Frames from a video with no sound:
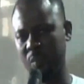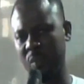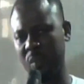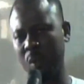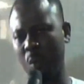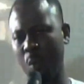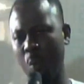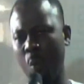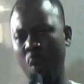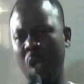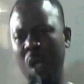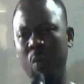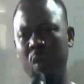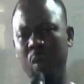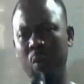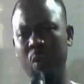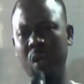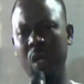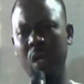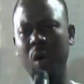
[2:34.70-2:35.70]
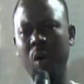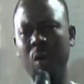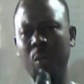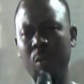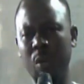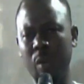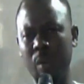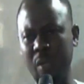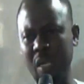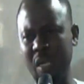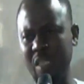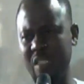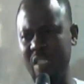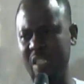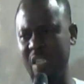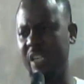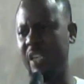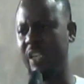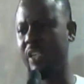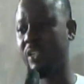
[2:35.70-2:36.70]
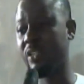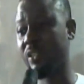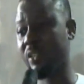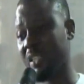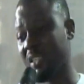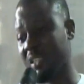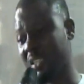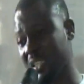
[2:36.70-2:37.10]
When will we come up as a nation and say,